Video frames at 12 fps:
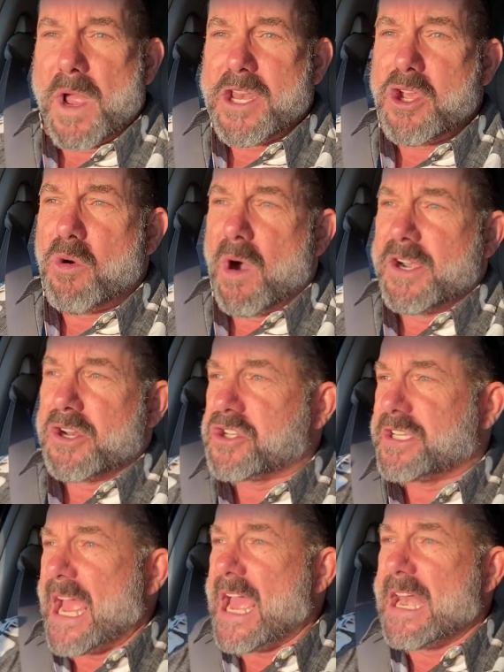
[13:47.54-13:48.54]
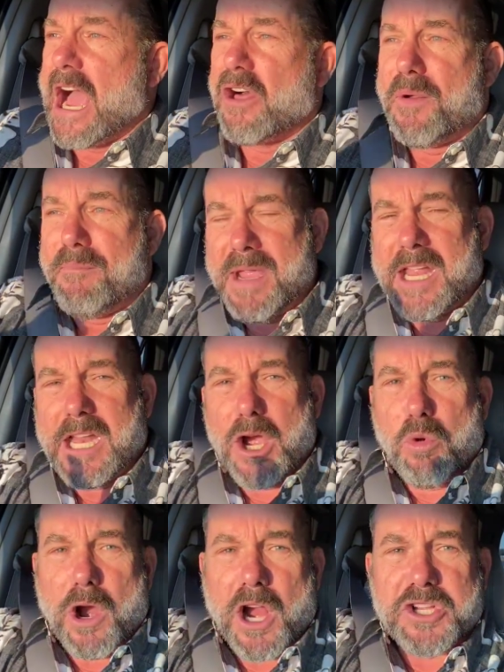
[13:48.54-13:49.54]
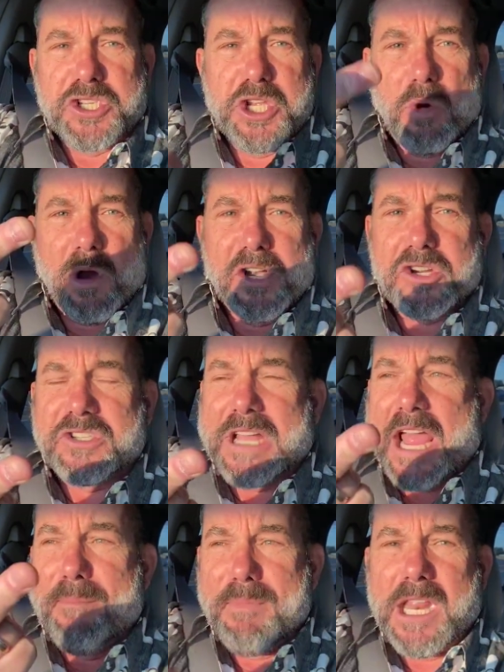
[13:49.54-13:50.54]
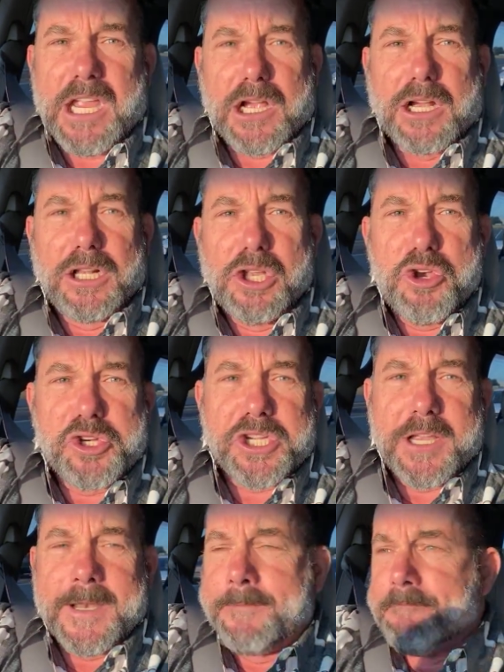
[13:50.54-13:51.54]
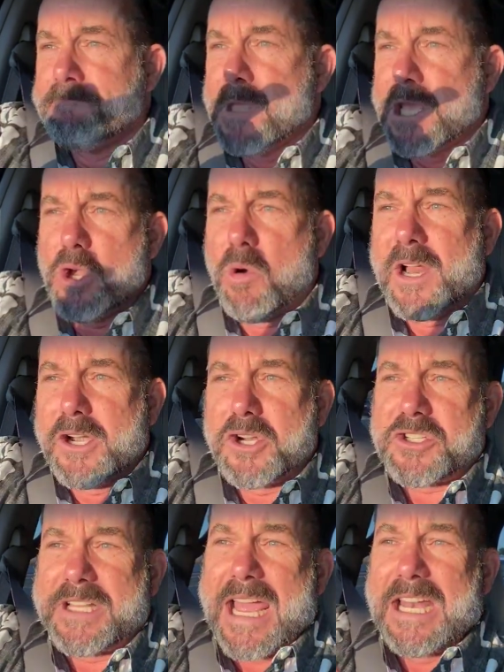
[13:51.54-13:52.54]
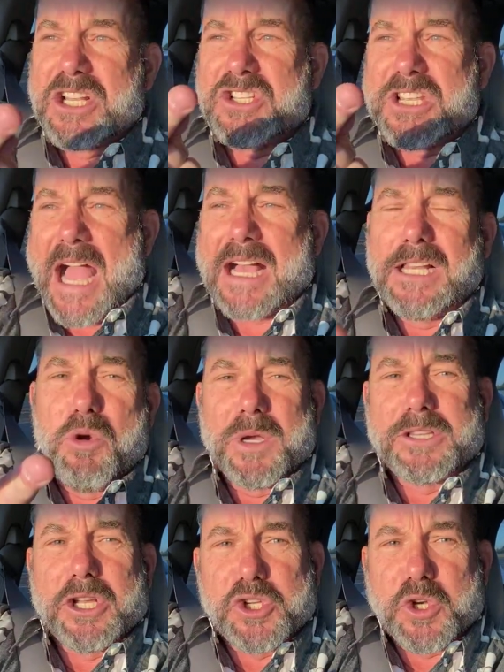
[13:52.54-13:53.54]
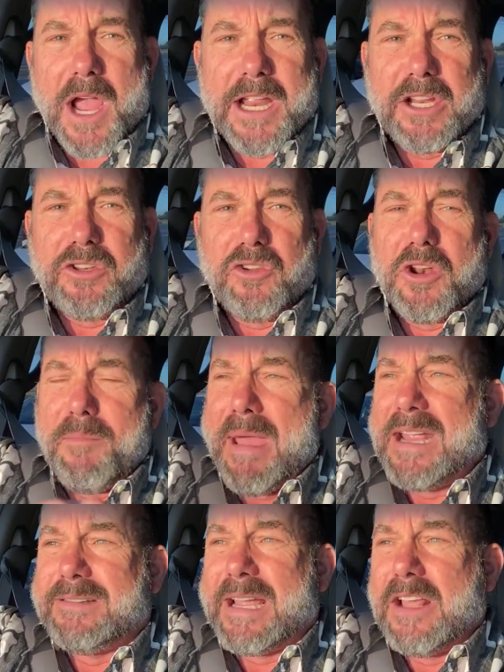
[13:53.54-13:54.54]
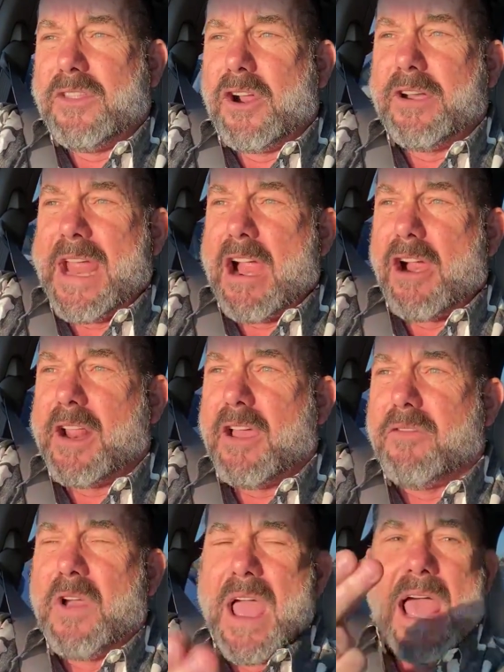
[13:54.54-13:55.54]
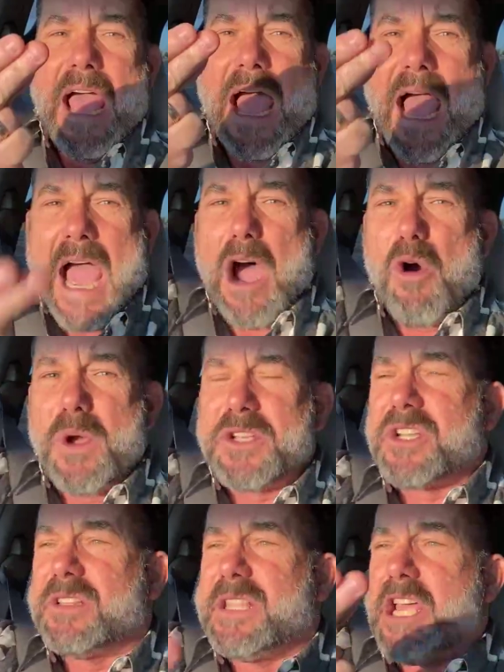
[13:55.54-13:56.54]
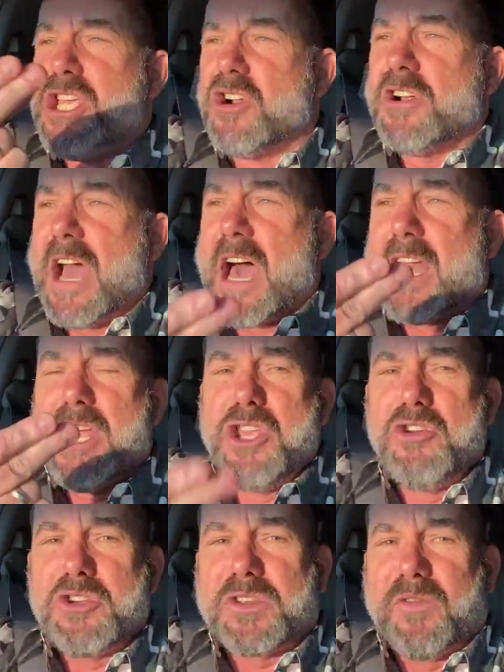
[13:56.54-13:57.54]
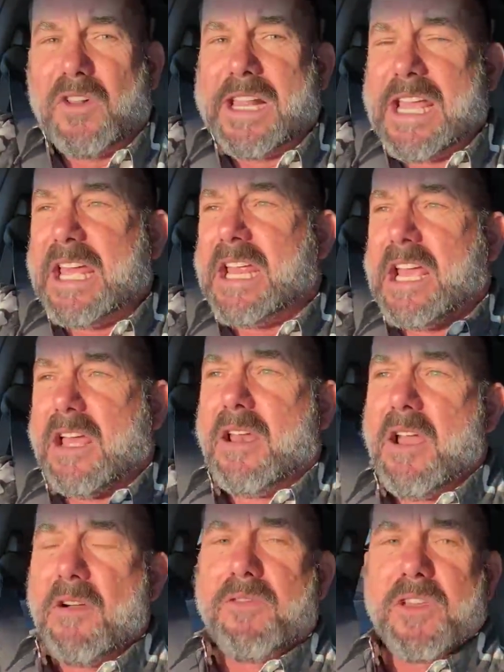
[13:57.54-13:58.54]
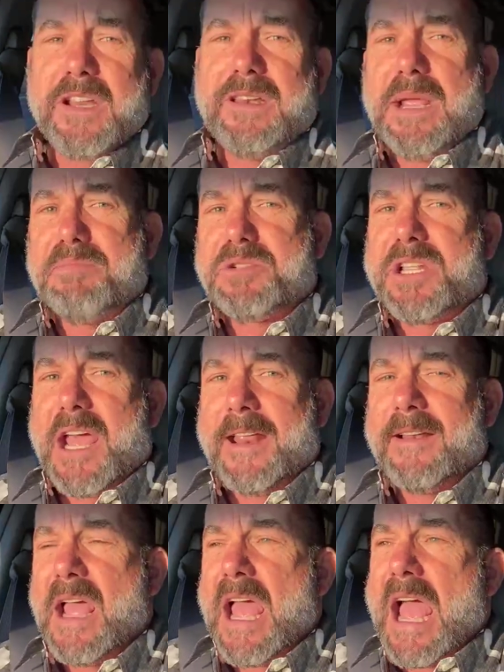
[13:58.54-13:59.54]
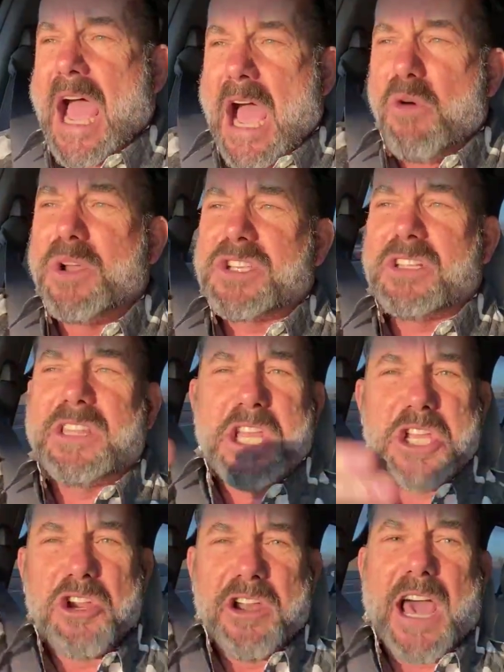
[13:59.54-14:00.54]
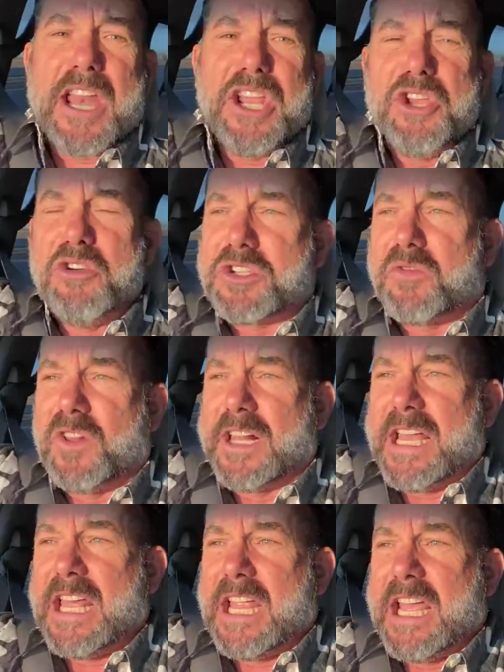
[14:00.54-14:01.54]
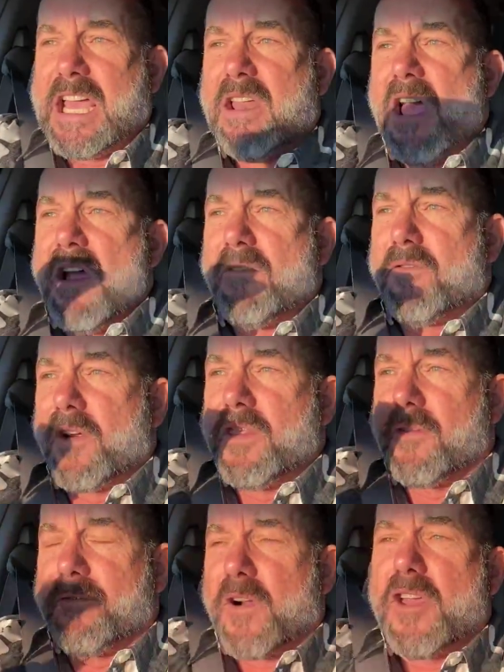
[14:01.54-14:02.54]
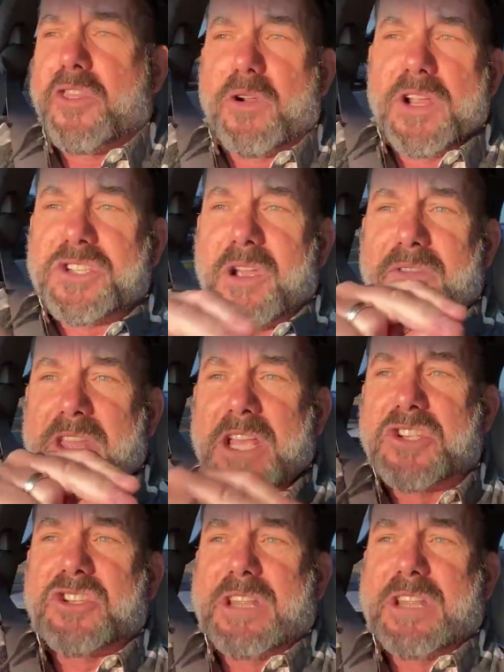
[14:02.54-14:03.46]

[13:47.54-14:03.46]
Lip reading: When you understand how the media works, you understand media collusion, you understand exactly what they're trying to do to maintain their narrative. How is it that you're not a useful idiot for the deep state? How is it that you're not a useful idiot for the furtherance of the